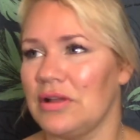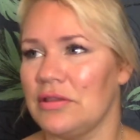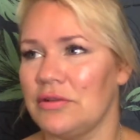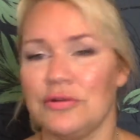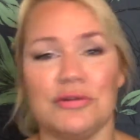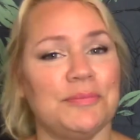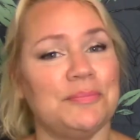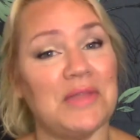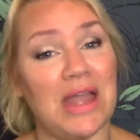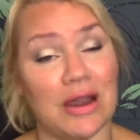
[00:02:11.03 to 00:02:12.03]
other
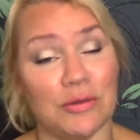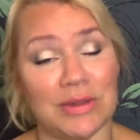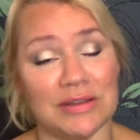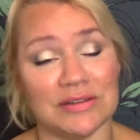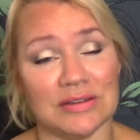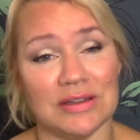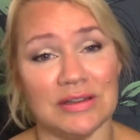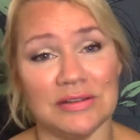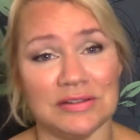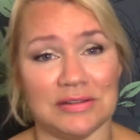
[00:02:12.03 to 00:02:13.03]
hair mask
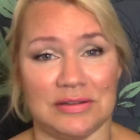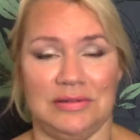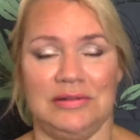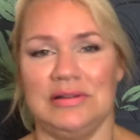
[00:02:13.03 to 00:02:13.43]
is,